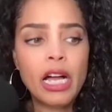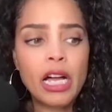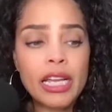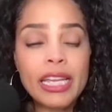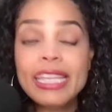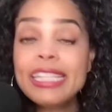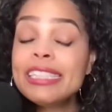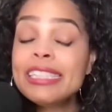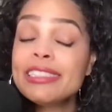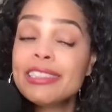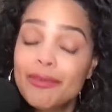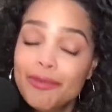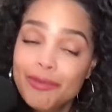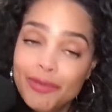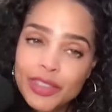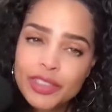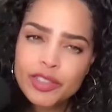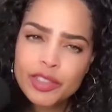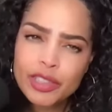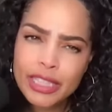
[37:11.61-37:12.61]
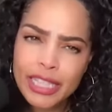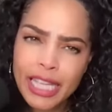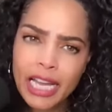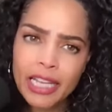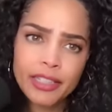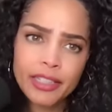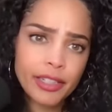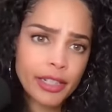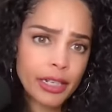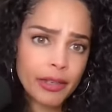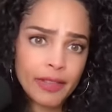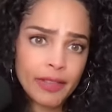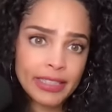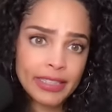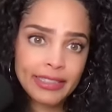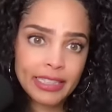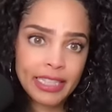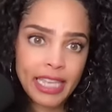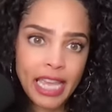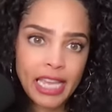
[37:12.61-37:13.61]
It is officially under
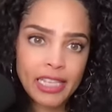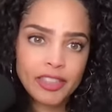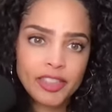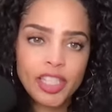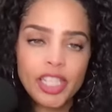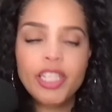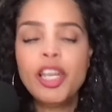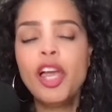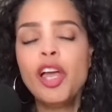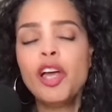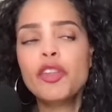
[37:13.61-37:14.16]
investigation.